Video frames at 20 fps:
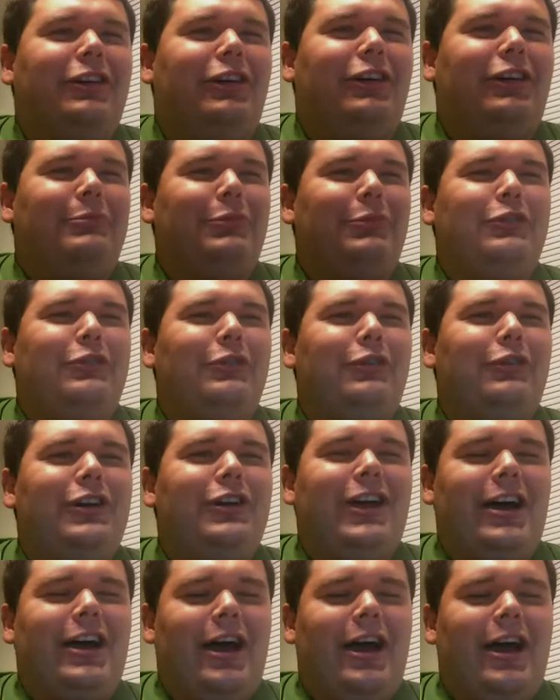on McCoy,
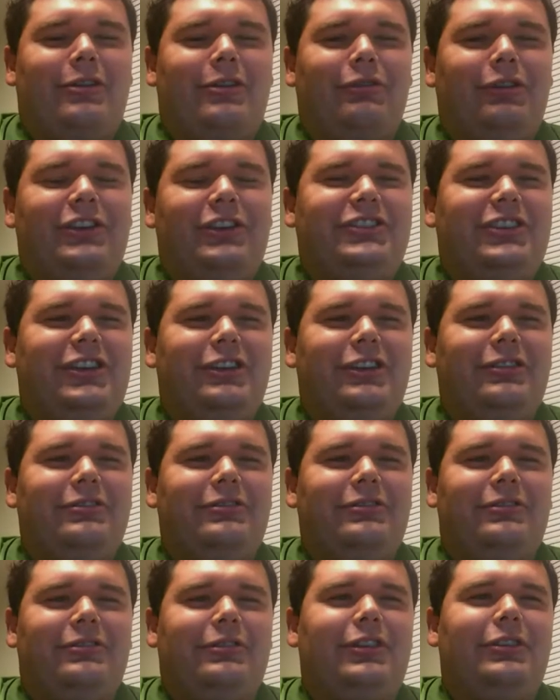I don't really see
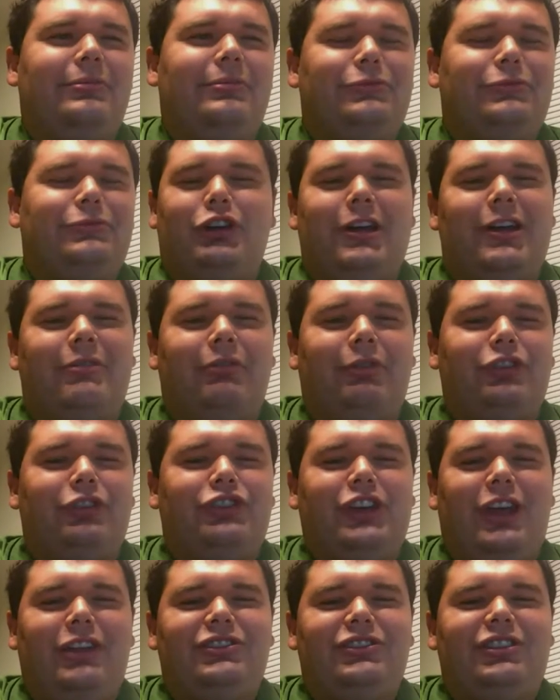the trade really
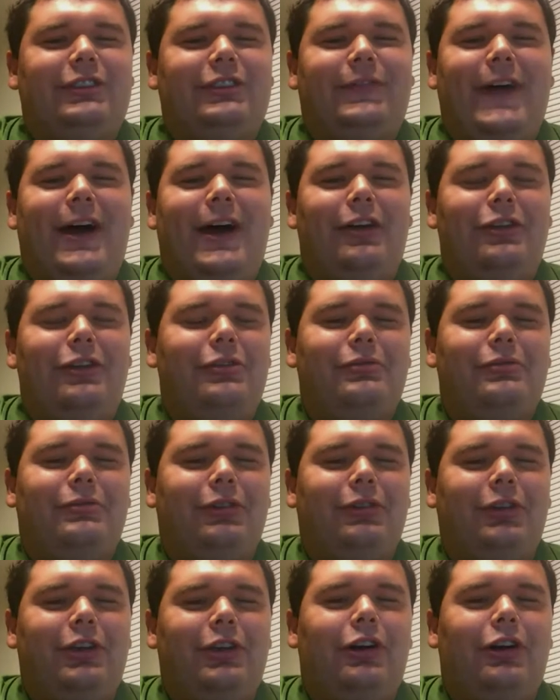changing his value
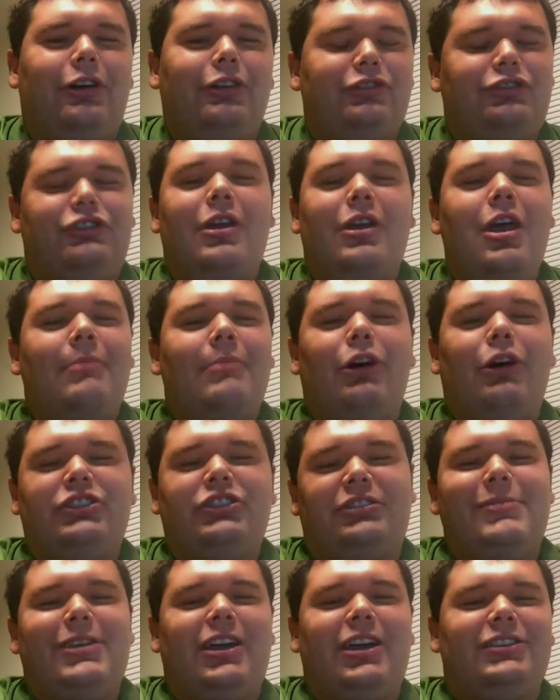really at all,
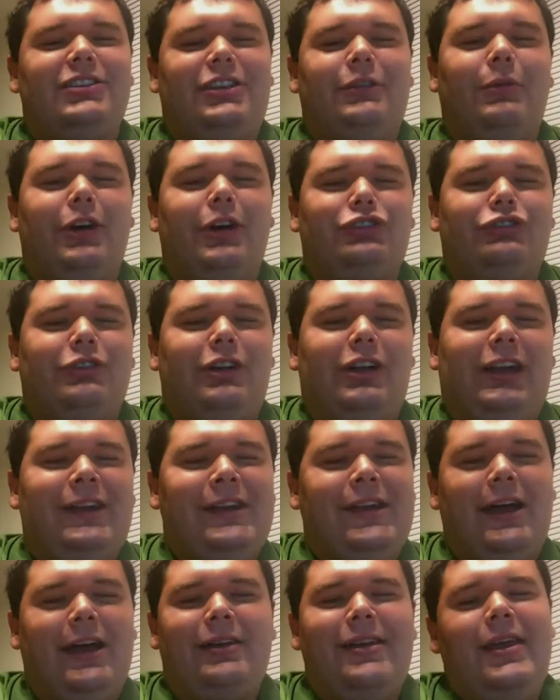mostly because he was trending
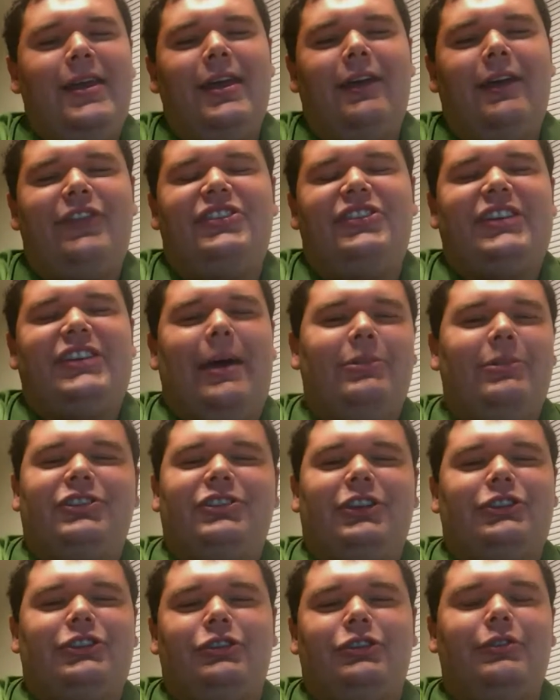down. This happens
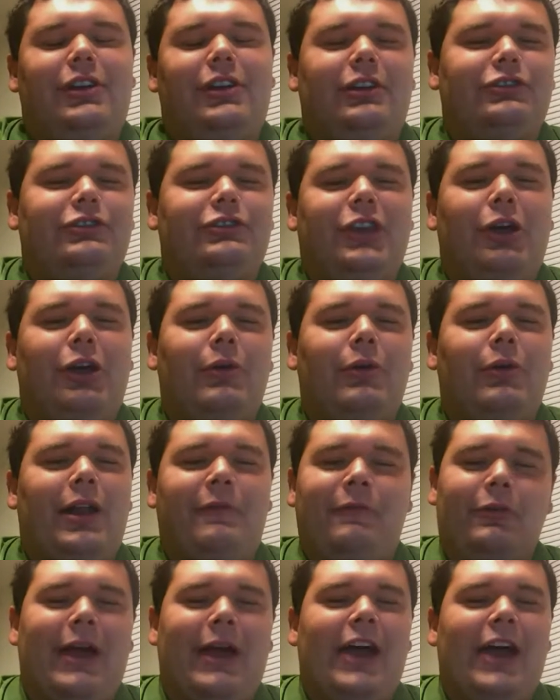like 2 years ago or
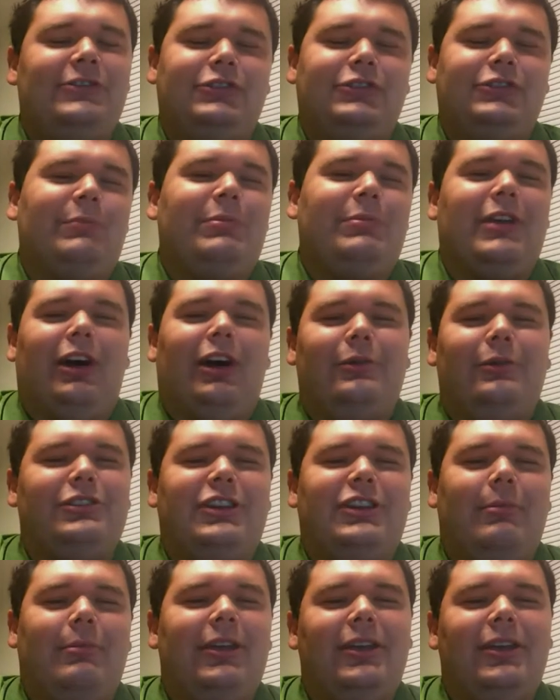whatever, as Chip Kelly was
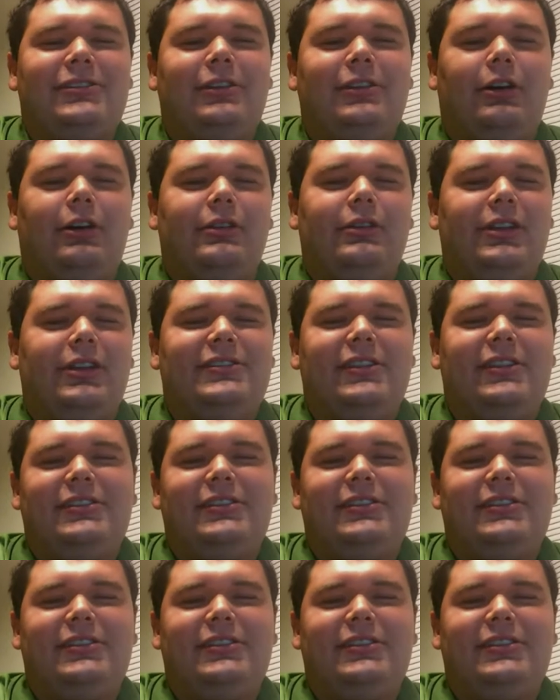coming into the